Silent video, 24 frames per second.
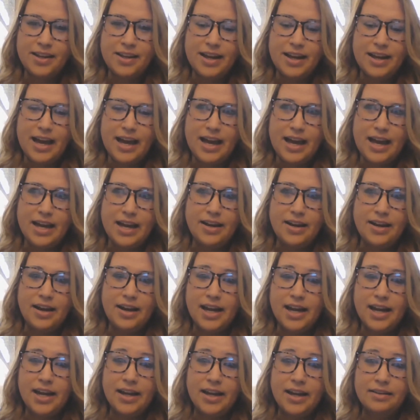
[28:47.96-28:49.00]
And
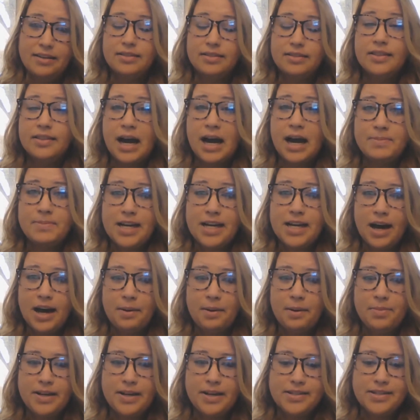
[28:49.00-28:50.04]
a
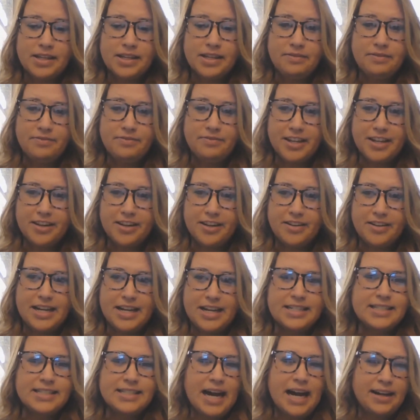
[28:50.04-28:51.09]
laptop is configured
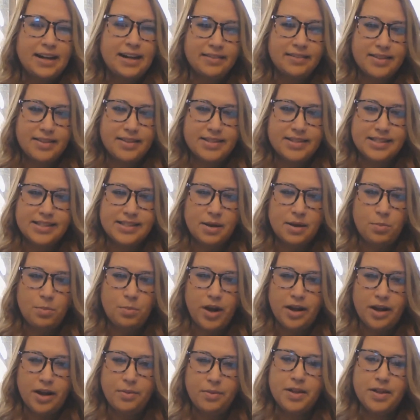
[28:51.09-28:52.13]
exactly the same
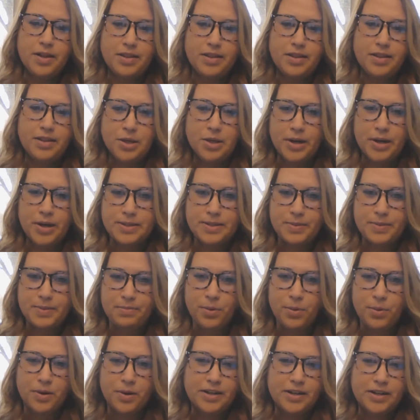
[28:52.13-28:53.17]
way with USB
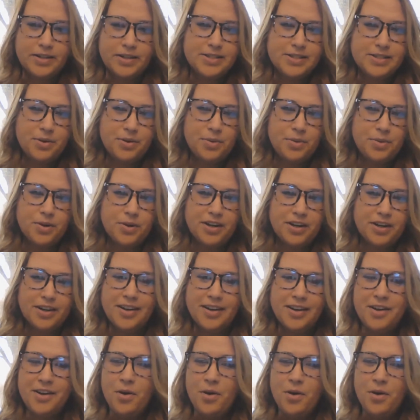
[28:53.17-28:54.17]
ports or